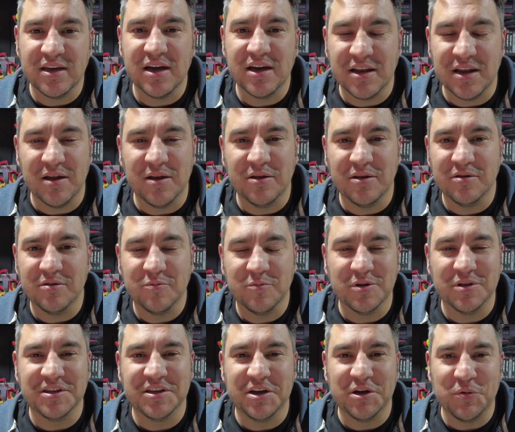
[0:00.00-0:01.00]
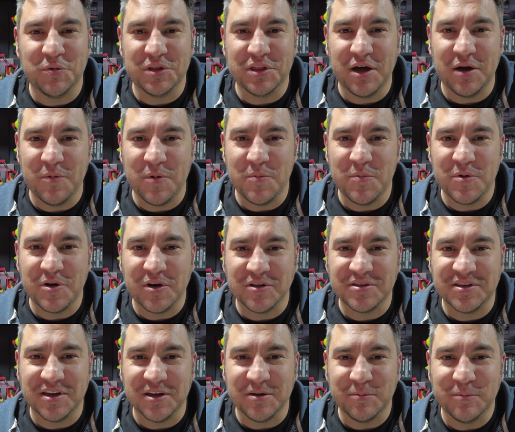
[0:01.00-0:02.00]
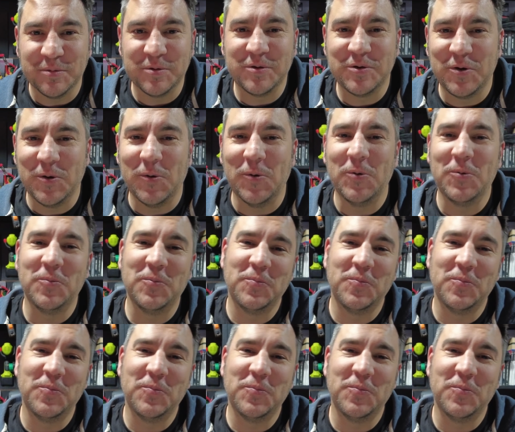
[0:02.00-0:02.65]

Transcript: and then we'll deal with that when we got time. Cool.